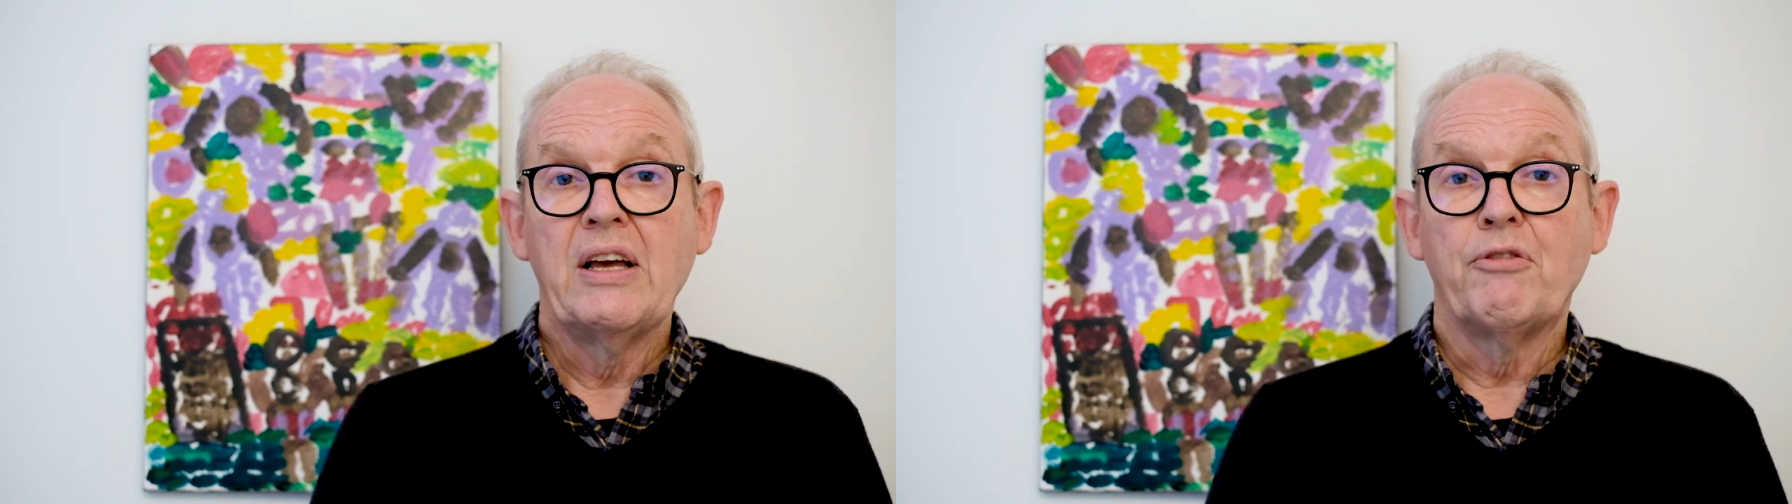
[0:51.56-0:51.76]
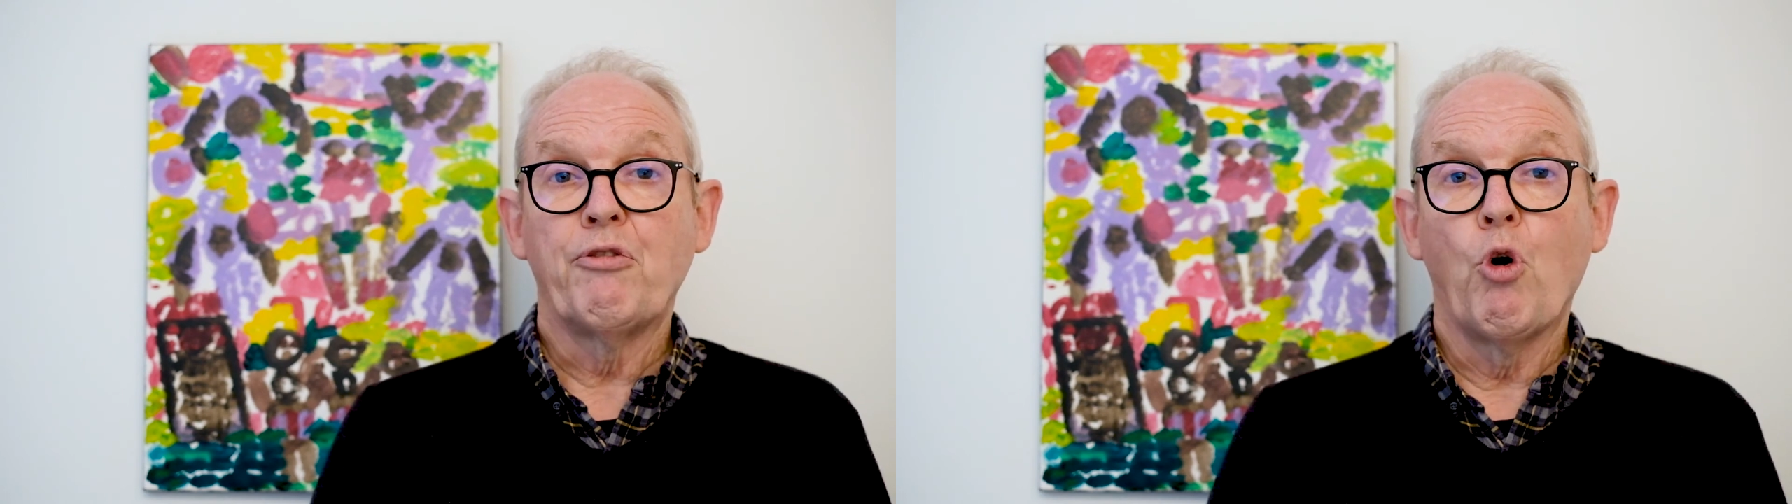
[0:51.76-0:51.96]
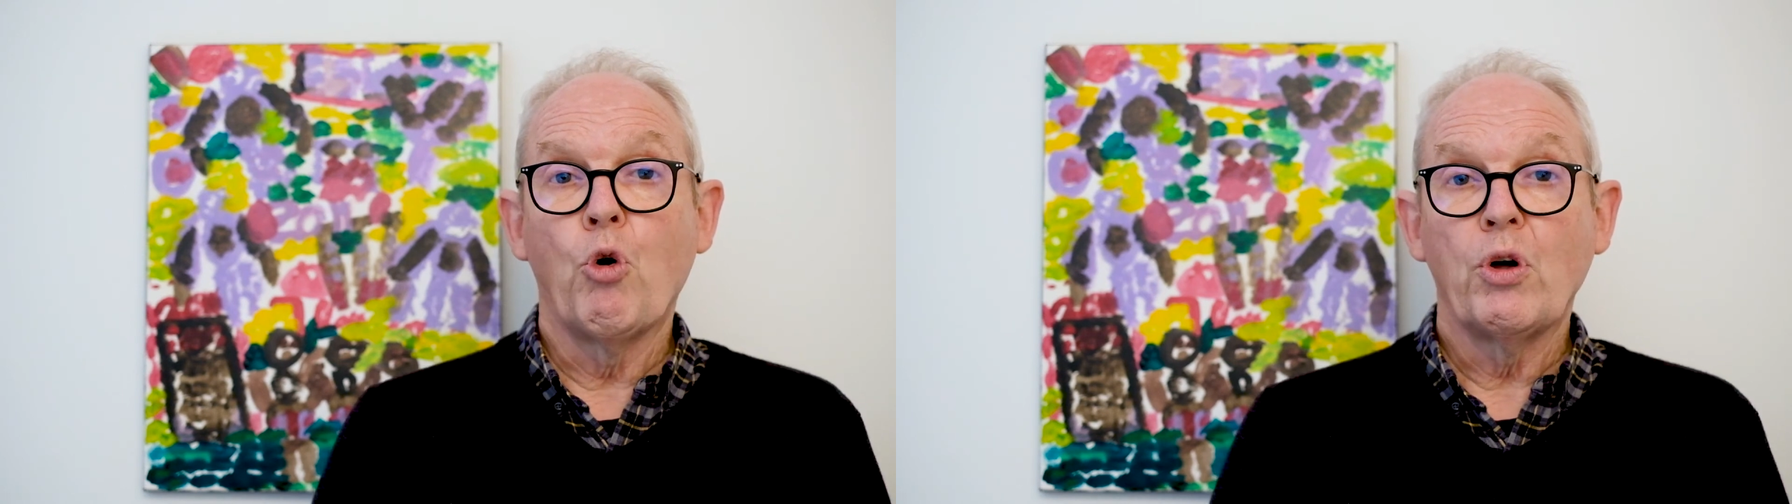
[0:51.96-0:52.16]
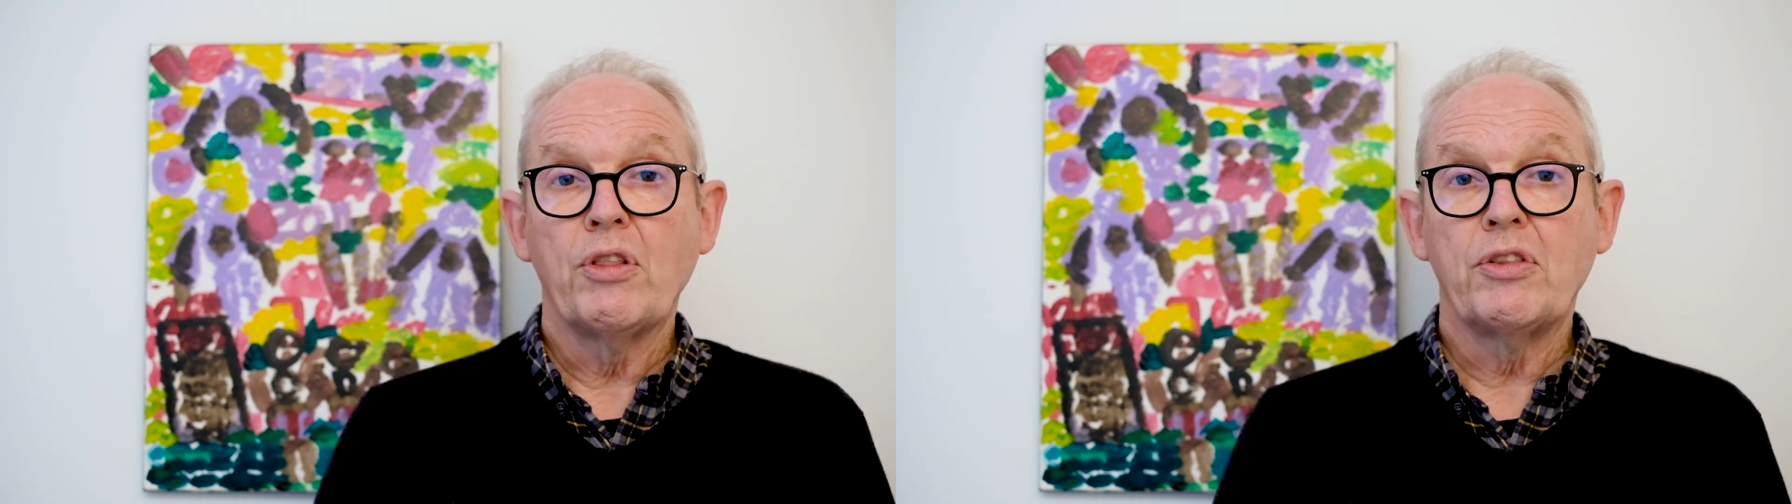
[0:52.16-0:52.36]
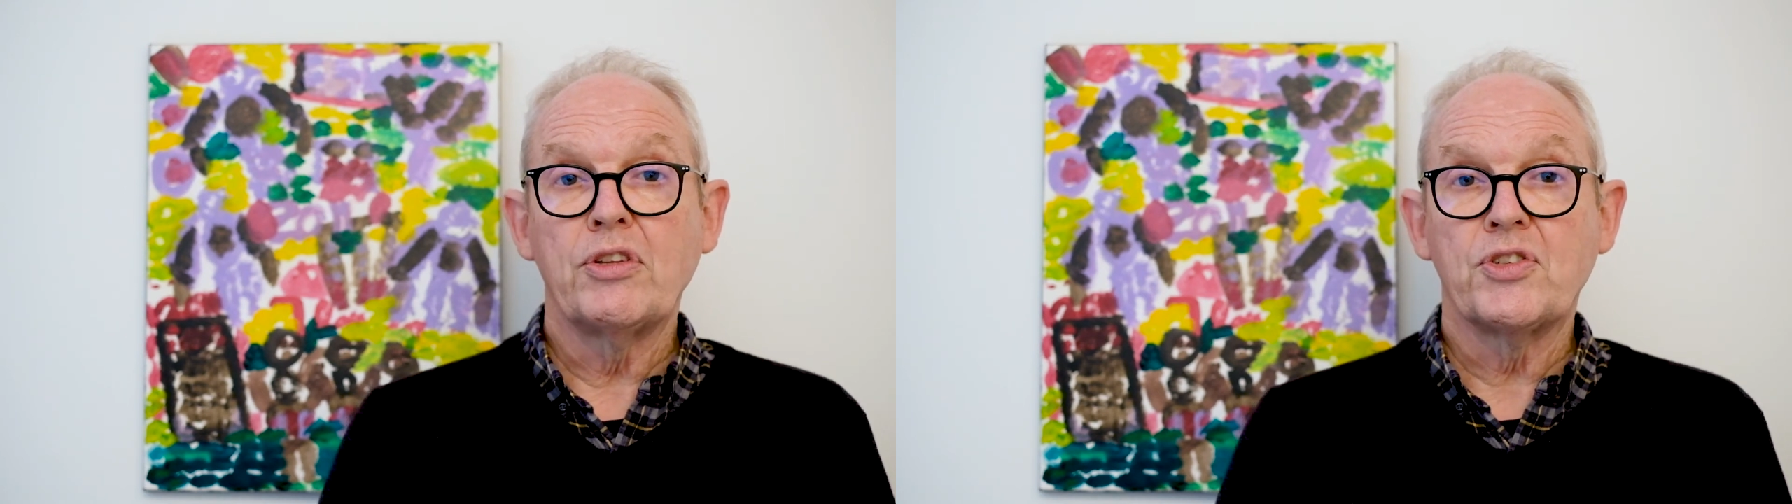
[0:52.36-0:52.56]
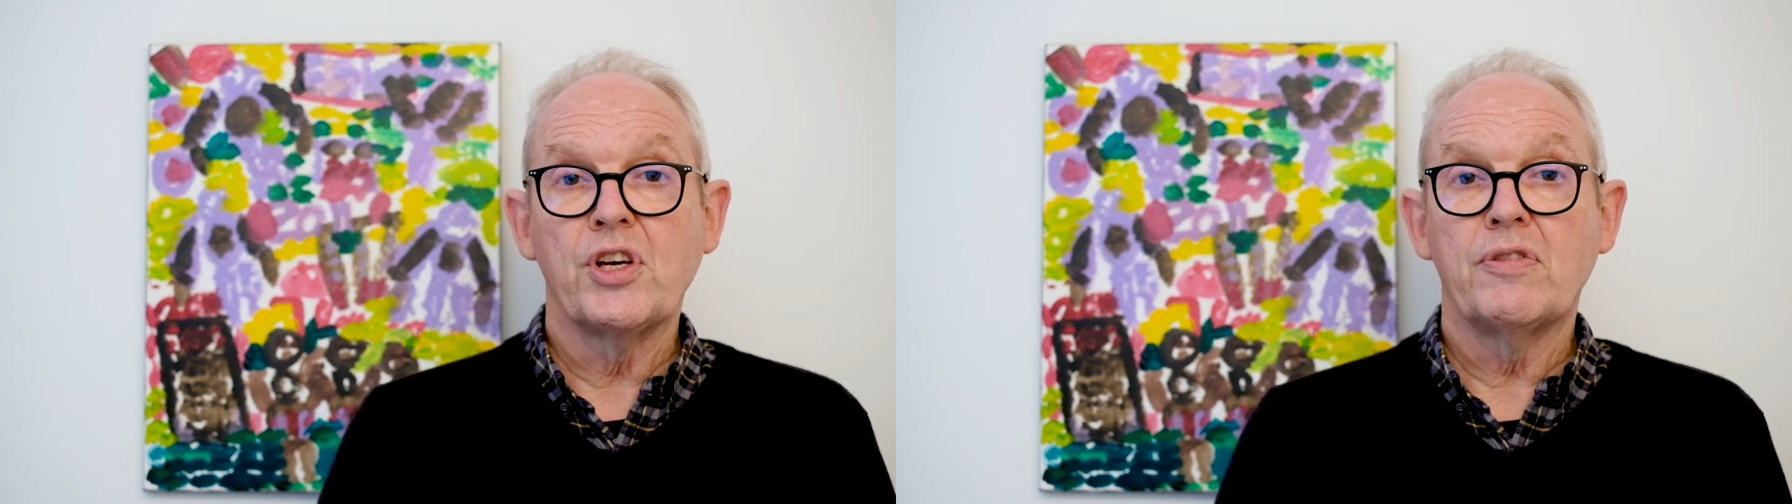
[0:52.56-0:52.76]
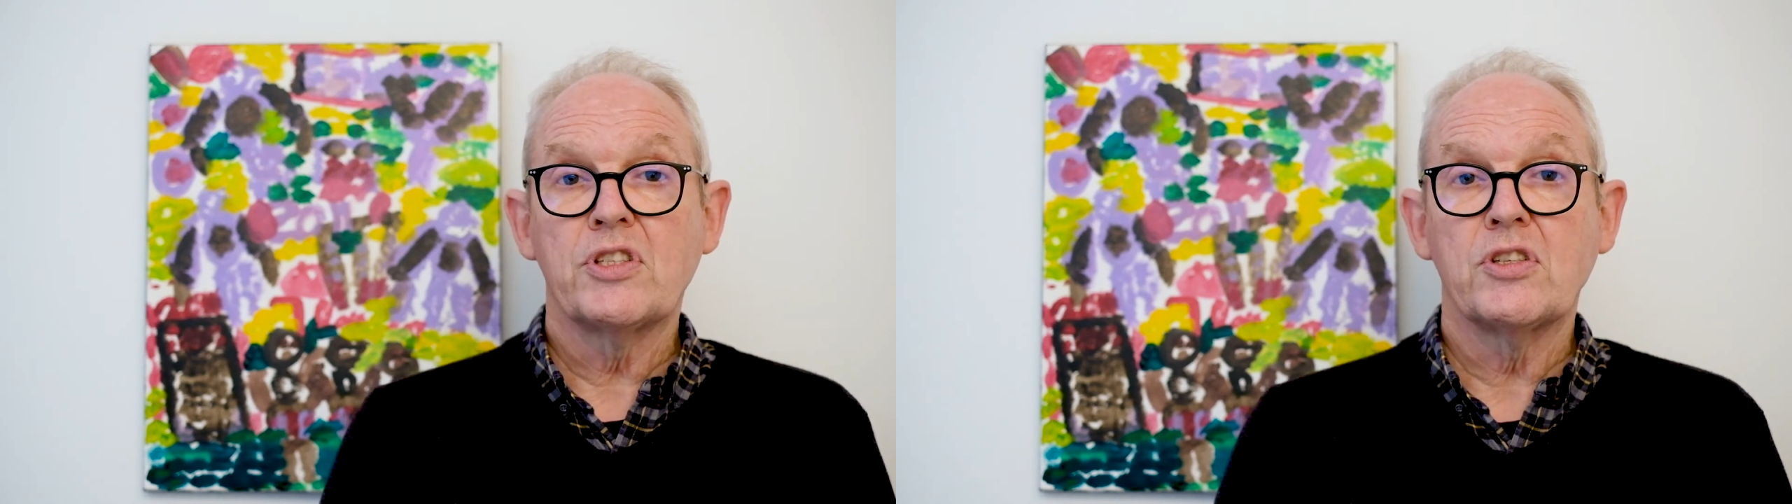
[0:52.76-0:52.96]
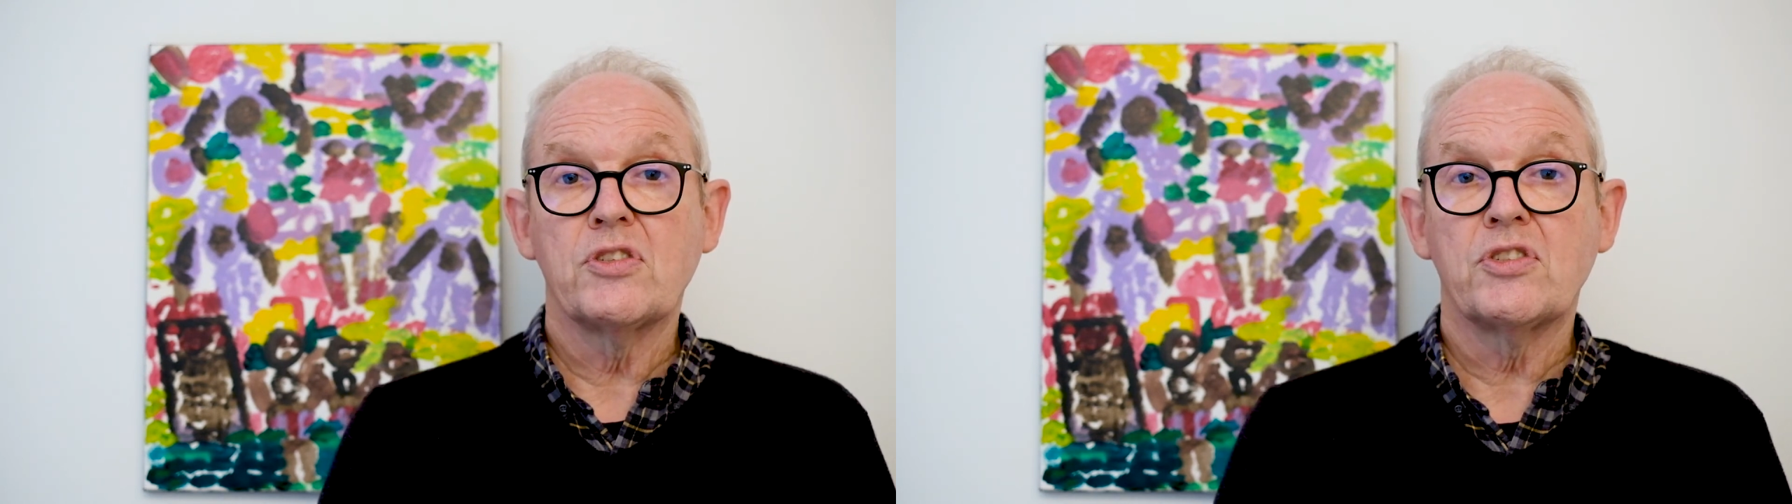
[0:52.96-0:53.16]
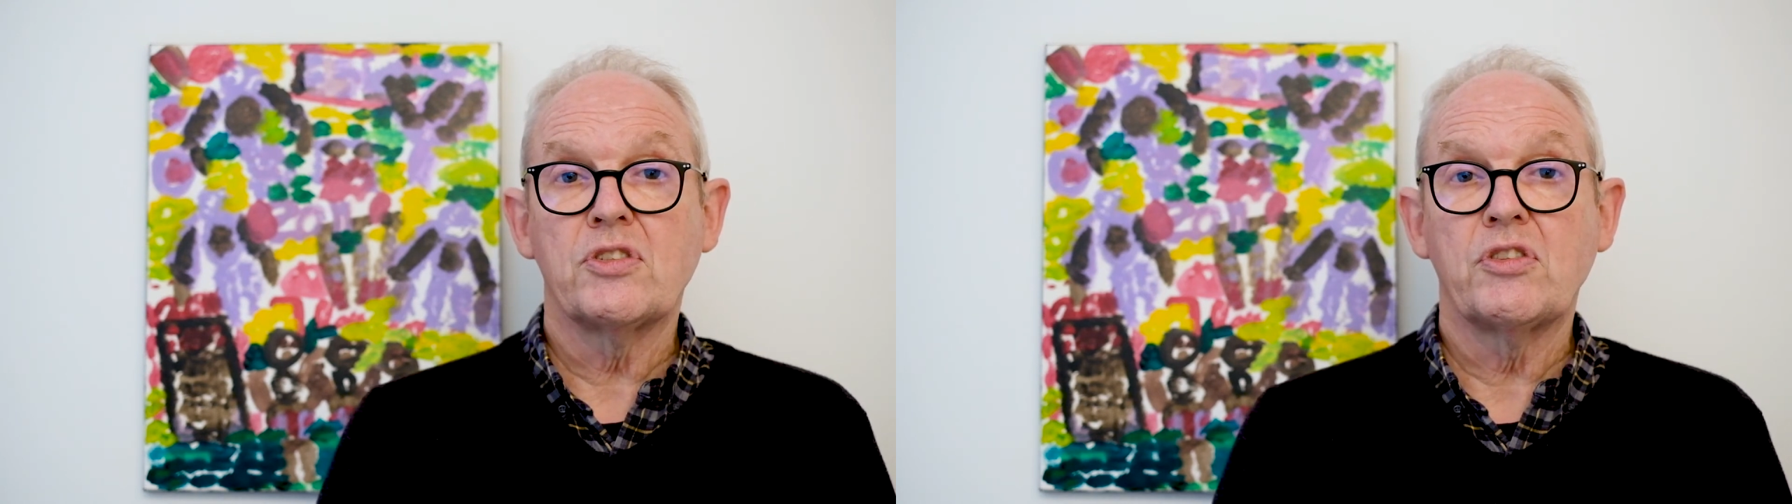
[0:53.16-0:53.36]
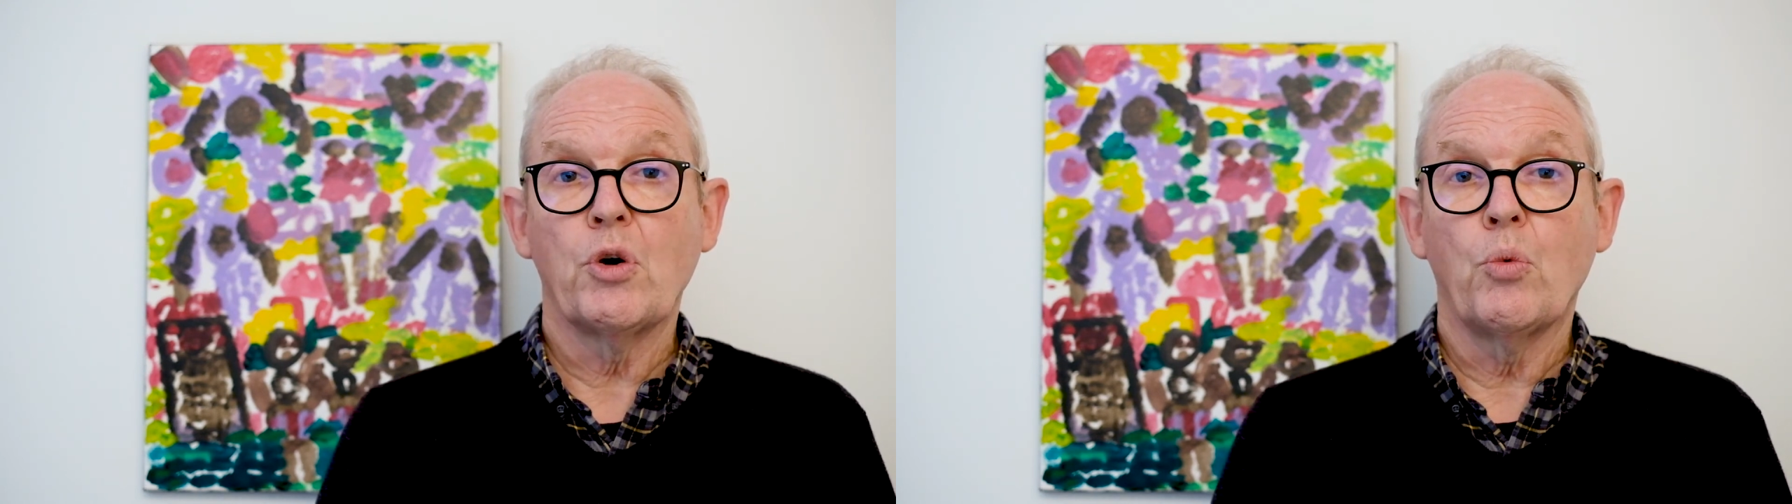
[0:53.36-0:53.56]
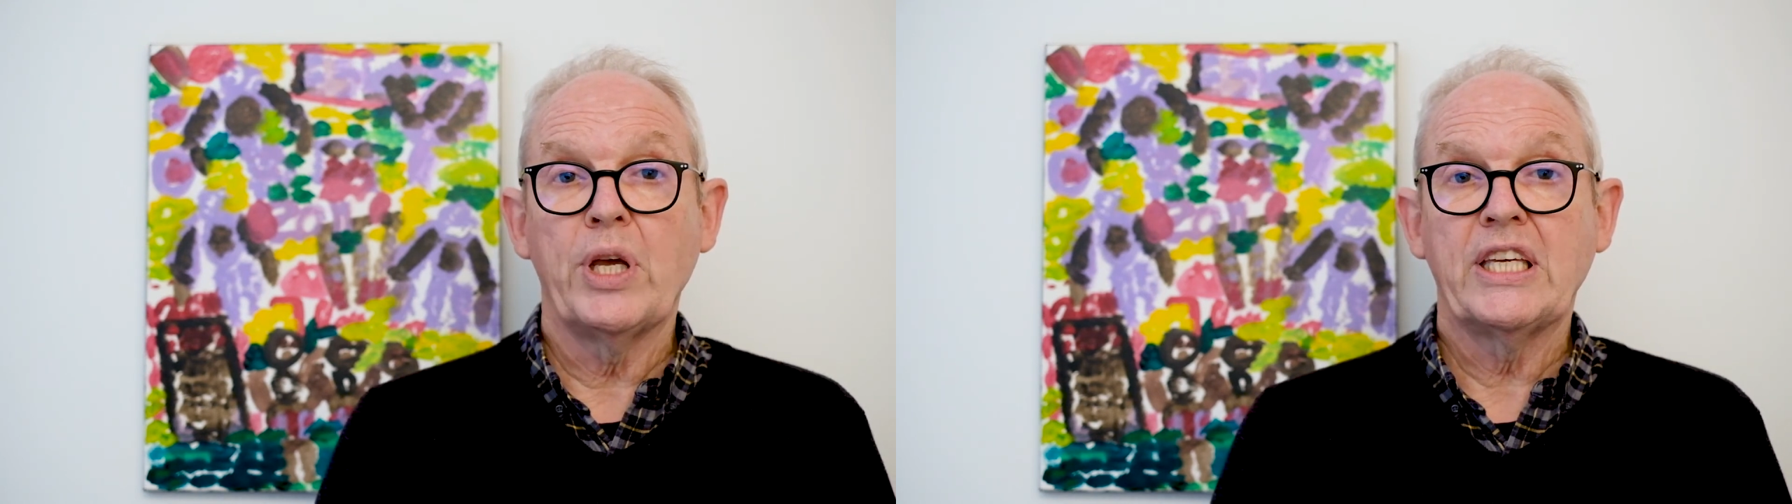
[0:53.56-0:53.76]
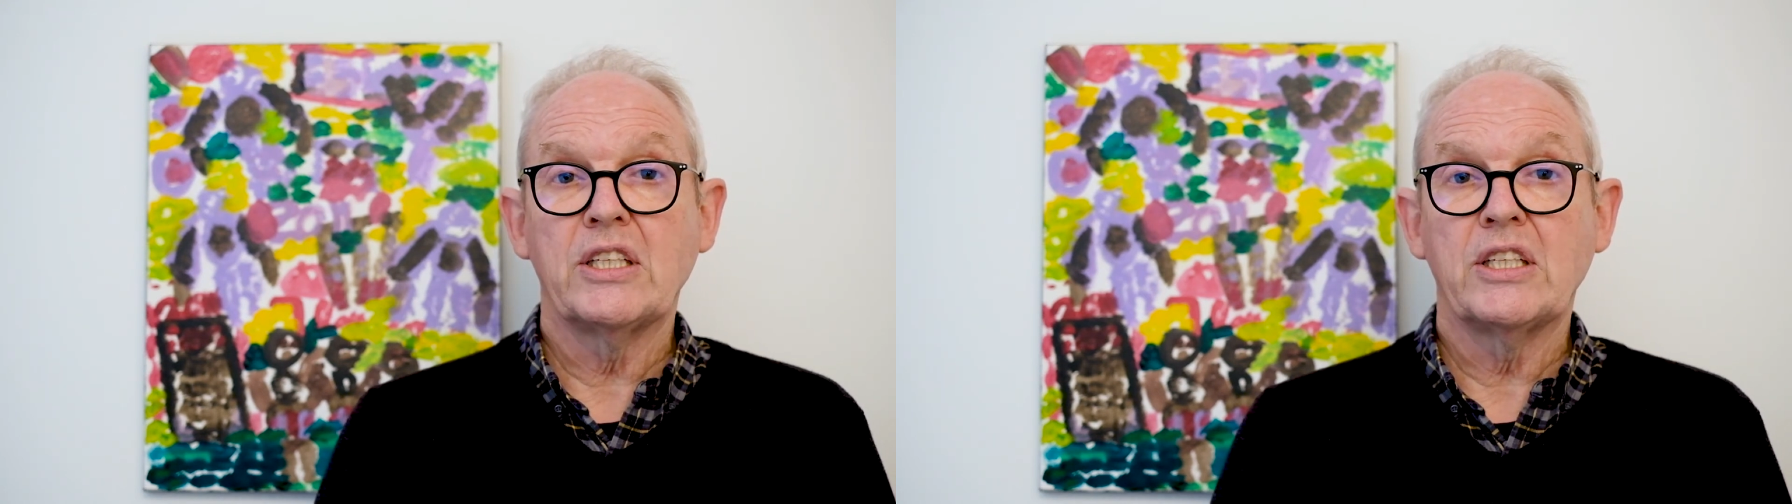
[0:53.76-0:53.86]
for the services that we